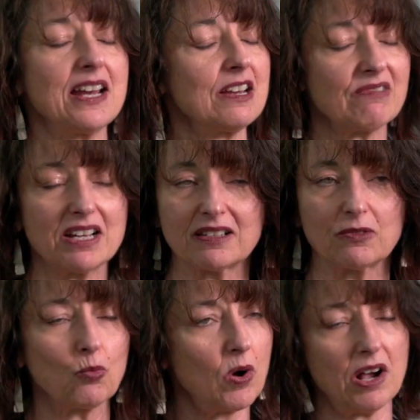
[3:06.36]
any
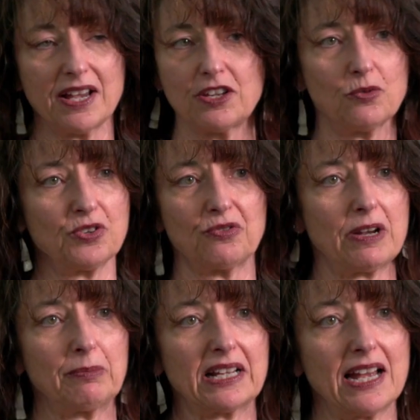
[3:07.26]
reason why you wouldn't
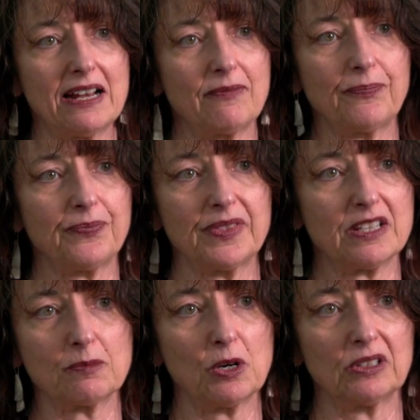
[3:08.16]
replicate
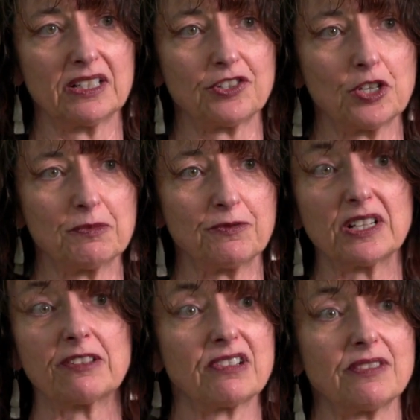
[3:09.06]
this model in terms of
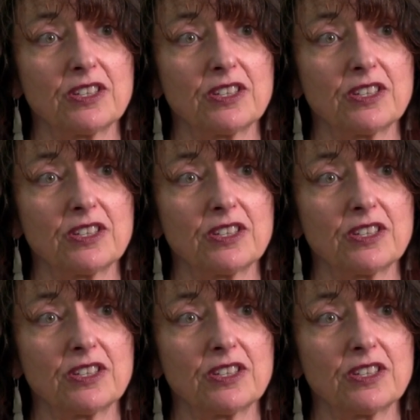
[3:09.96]
delivery of